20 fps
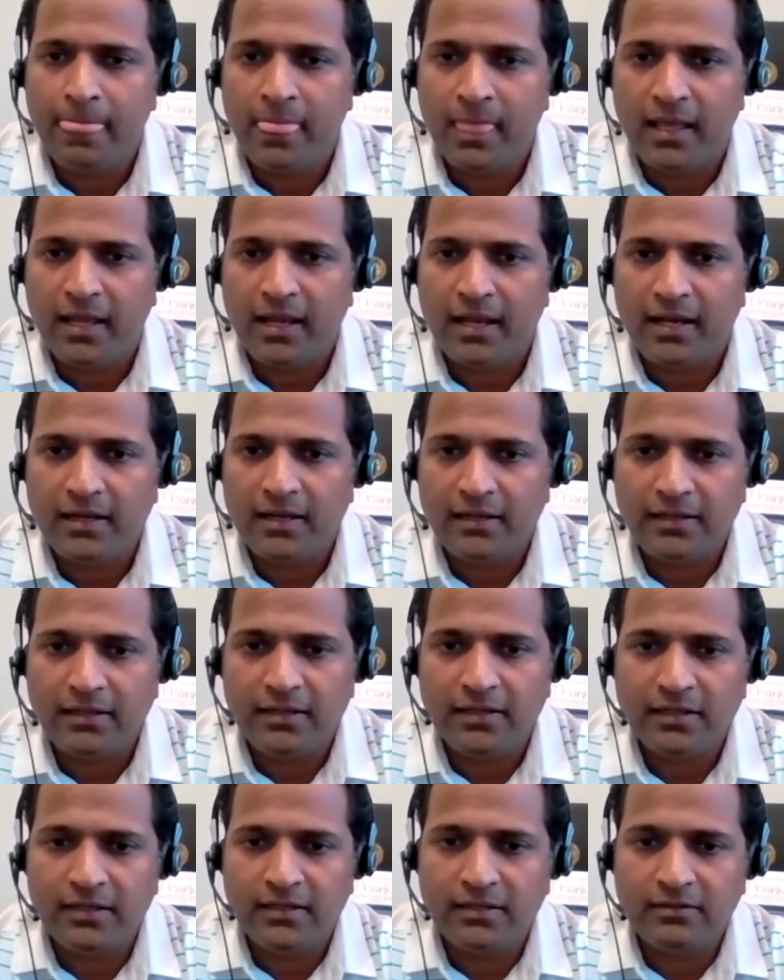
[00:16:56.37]
And
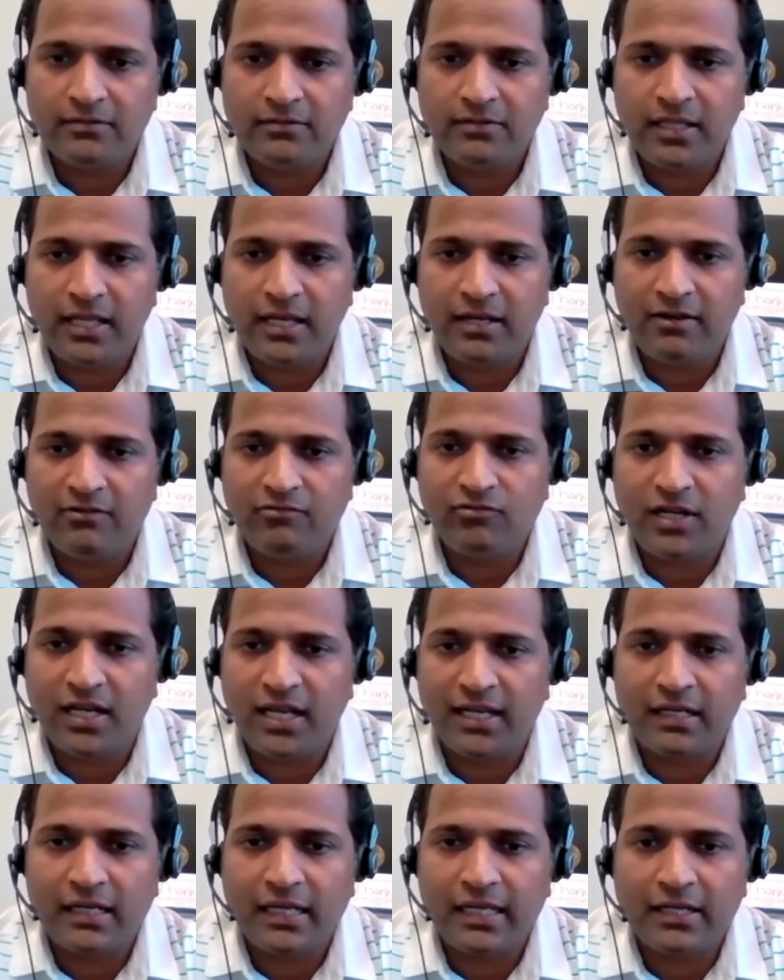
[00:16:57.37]
then when I
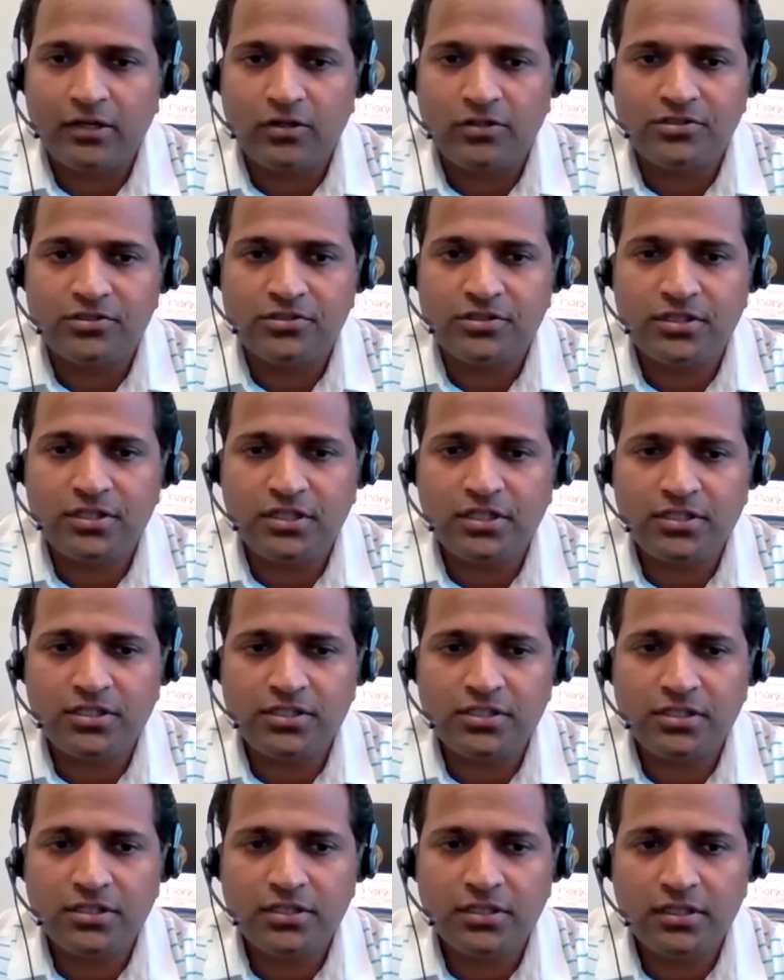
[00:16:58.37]
click on
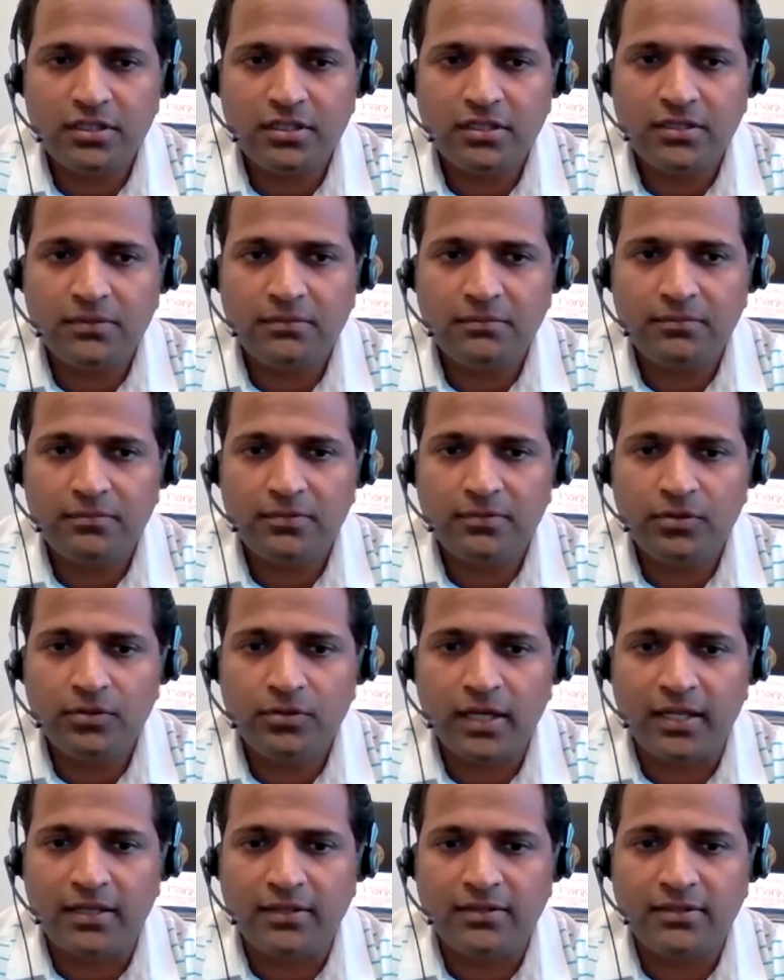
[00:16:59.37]
search, you
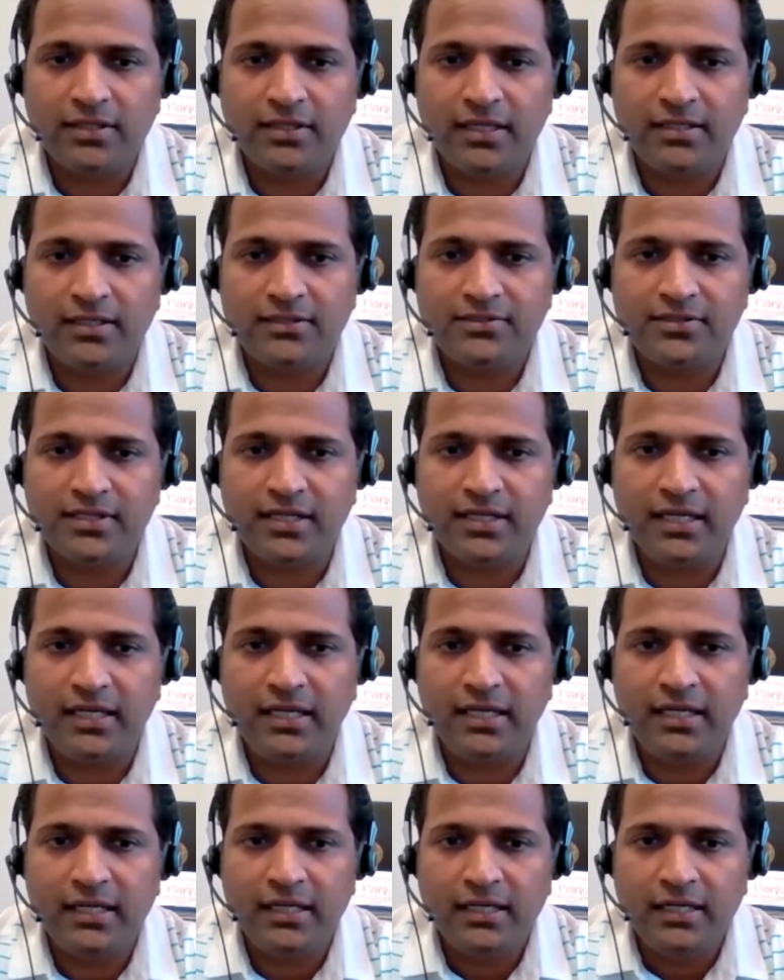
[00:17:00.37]
can then
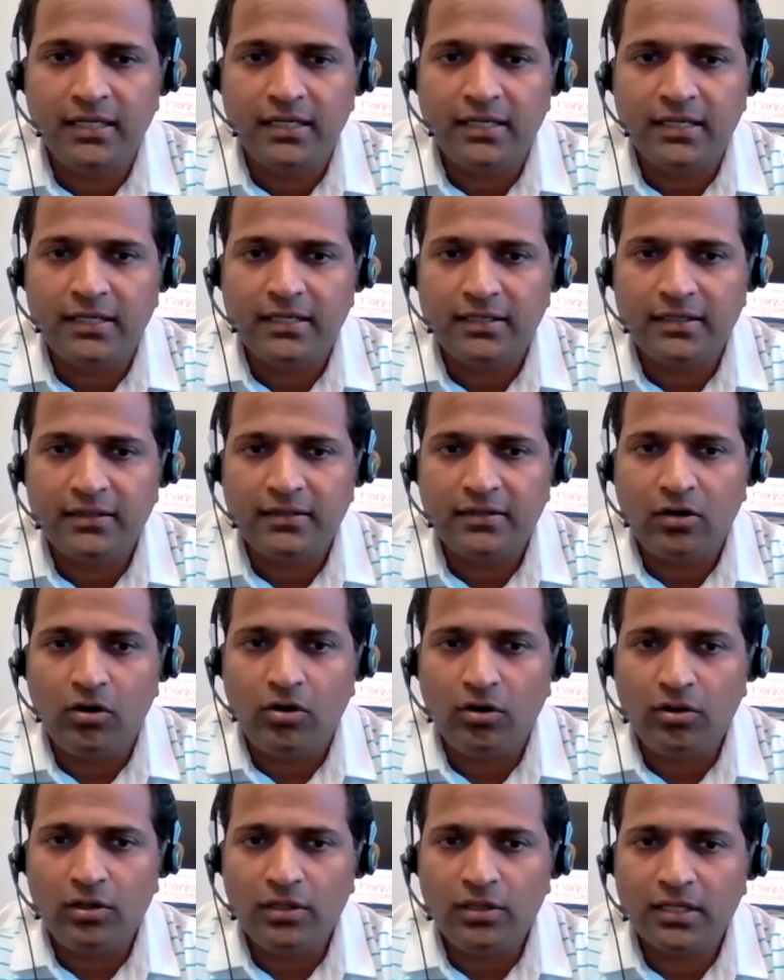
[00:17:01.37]
see
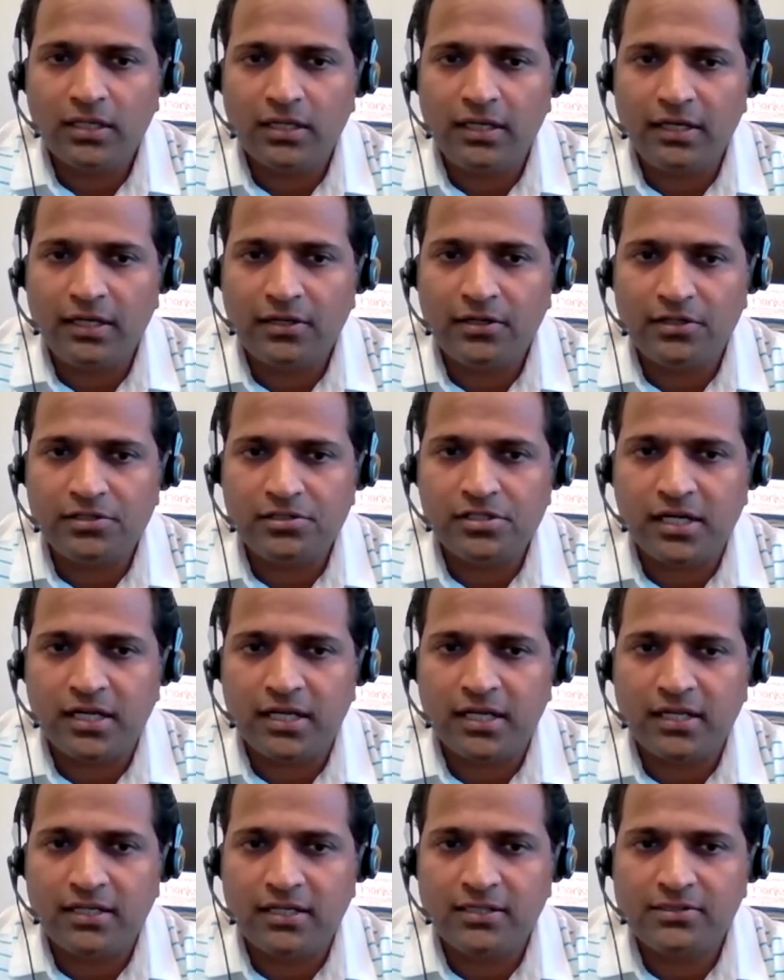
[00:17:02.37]
all the clinical
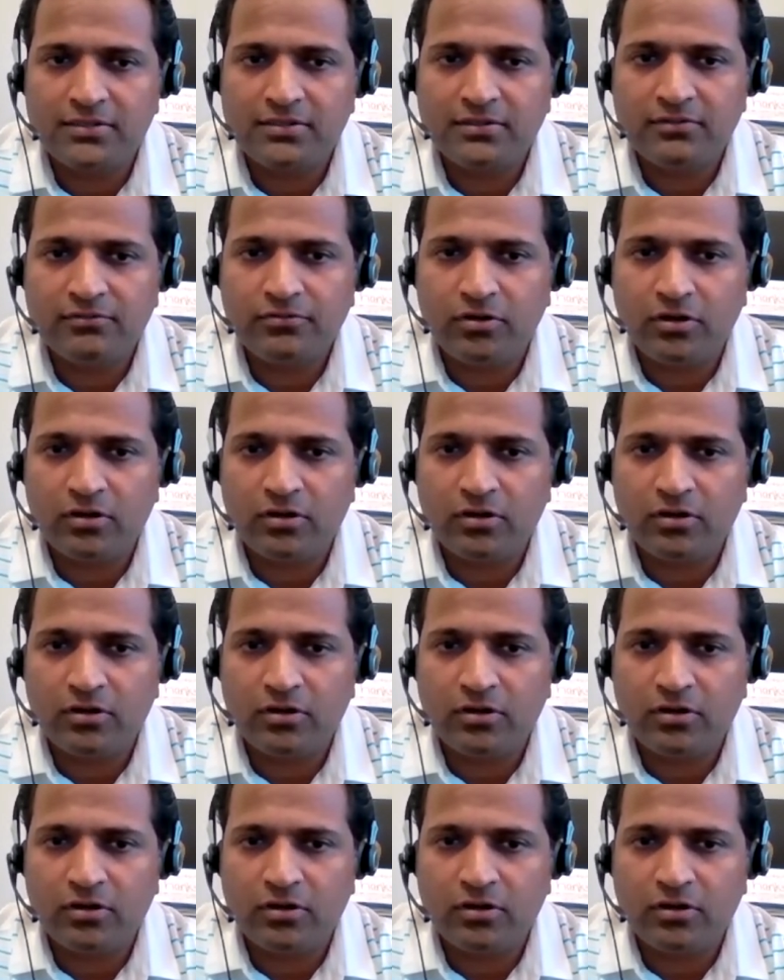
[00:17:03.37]
trials for